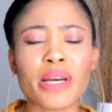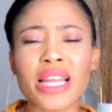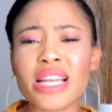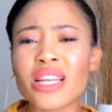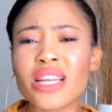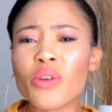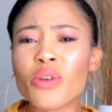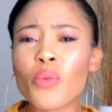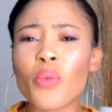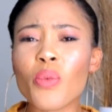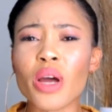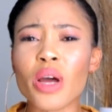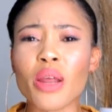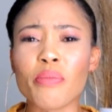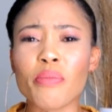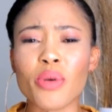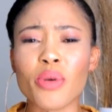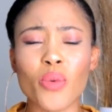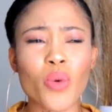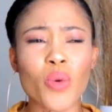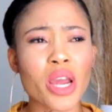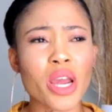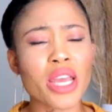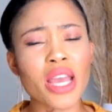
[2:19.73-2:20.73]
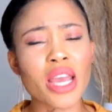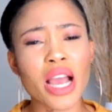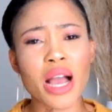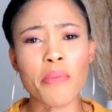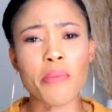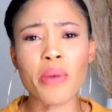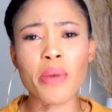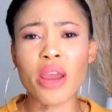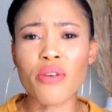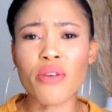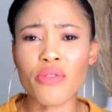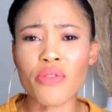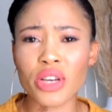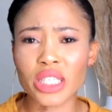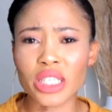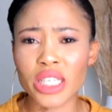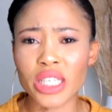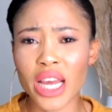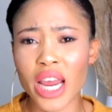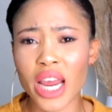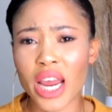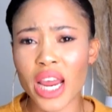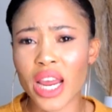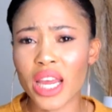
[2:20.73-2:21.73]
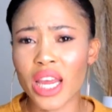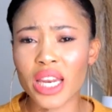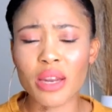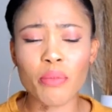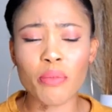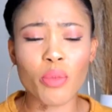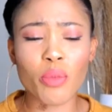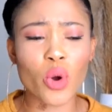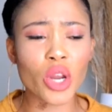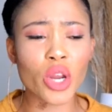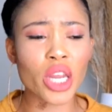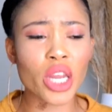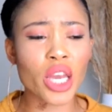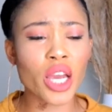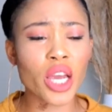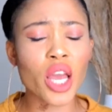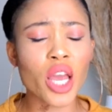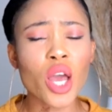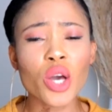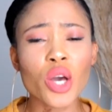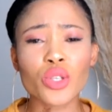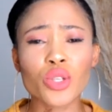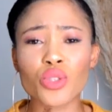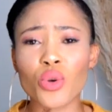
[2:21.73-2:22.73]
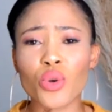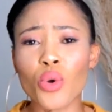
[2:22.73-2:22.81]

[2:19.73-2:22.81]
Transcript: but I didn't want to be waking up every day in the morning